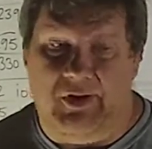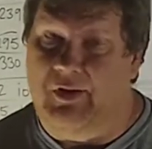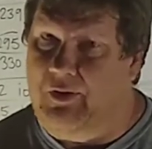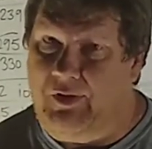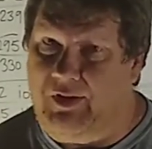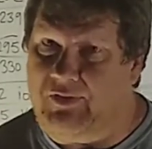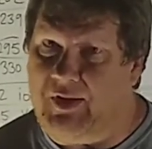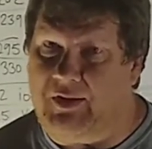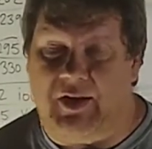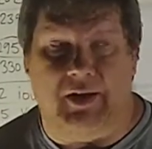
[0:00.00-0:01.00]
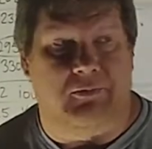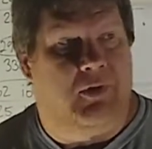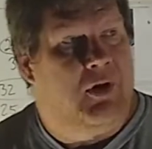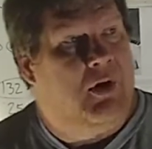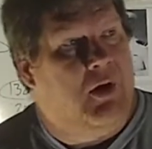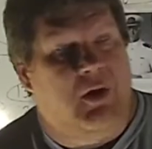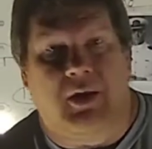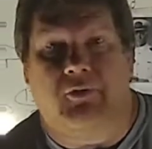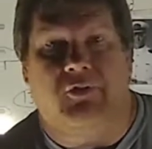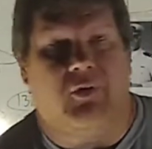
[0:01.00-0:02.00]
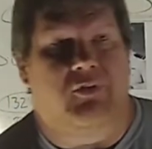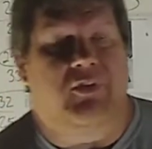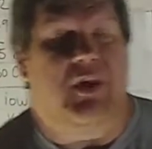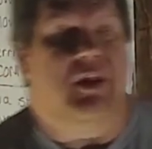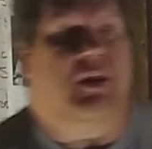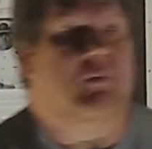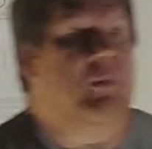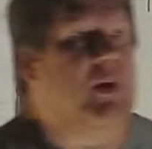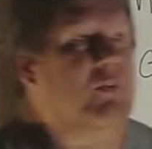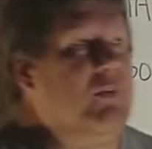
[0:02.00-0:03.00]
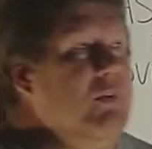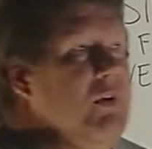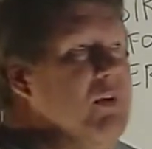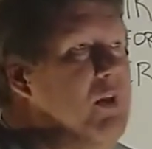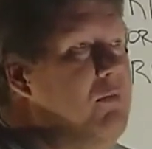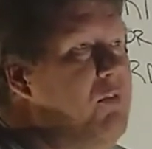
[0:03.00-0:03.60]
You know, they said that. That was all CNN basically did,